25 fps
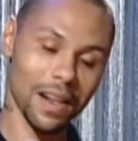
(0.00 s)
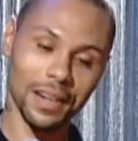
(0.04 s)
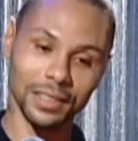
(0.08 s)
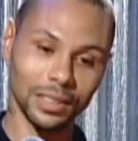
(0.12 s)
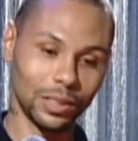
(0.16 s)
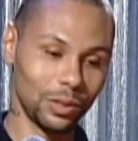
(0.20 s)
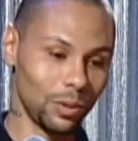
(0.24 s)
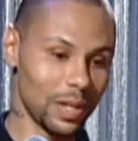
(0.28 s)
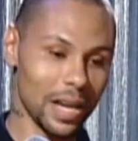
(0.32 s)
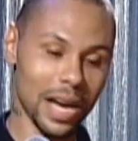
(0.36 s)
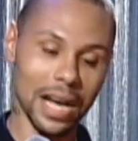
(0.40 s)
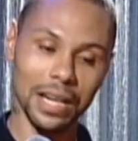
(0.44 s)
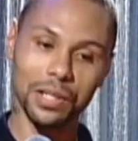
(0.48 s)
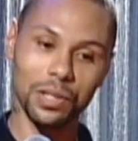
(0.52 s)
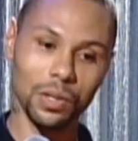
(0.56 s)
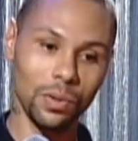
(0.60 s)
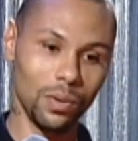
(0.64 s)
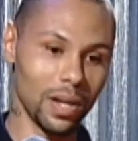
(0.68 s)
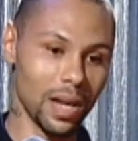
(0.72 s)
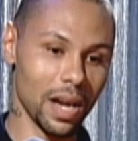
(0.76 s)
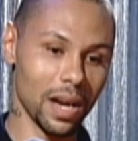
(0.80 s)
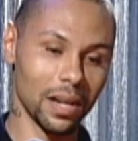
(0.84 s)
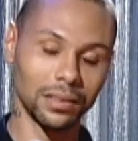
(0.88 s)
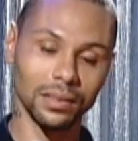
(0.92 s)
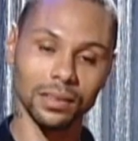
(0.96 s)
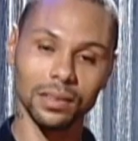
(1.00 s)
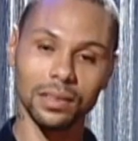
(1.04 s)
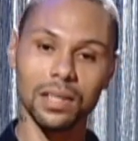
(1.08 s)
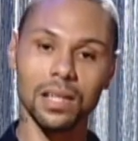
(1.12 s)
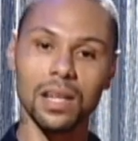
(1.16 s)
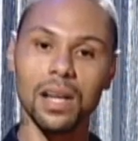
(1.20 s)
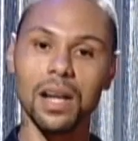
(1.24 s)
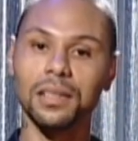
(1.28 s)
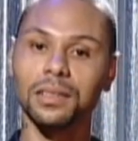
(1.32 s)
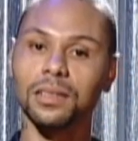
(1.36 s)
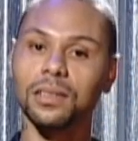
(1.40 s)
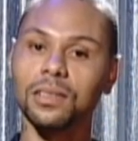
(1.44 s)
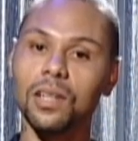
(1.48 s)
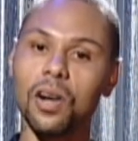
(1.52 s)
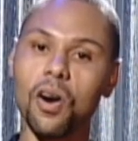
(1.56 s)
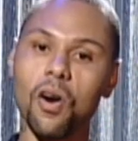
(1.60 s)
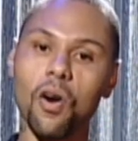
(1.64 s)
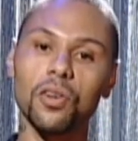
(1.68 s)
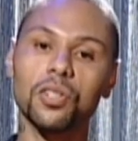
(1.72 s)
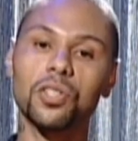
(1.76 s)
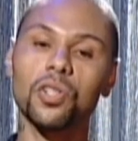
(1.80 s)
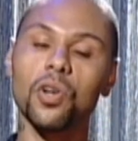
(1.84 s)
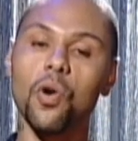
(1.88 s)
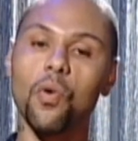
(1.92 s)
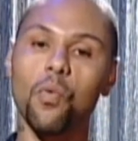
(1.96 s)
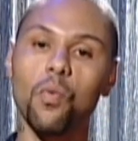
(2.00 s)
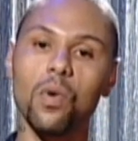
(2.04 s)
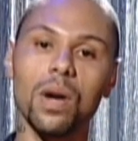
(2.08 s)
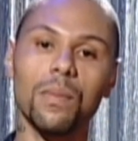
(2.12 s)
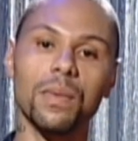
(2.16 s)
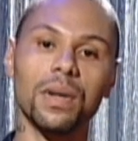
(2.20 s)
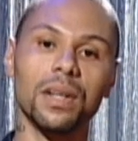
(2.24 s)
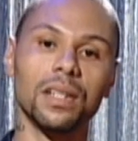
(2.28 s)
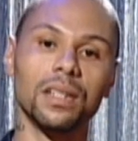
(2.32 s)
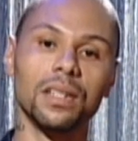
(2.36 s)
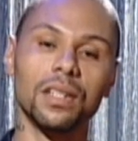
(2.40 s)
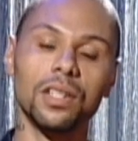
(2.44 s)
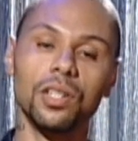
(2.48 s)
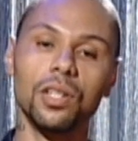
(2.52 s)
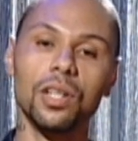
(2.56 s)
Do not do that. Also, women,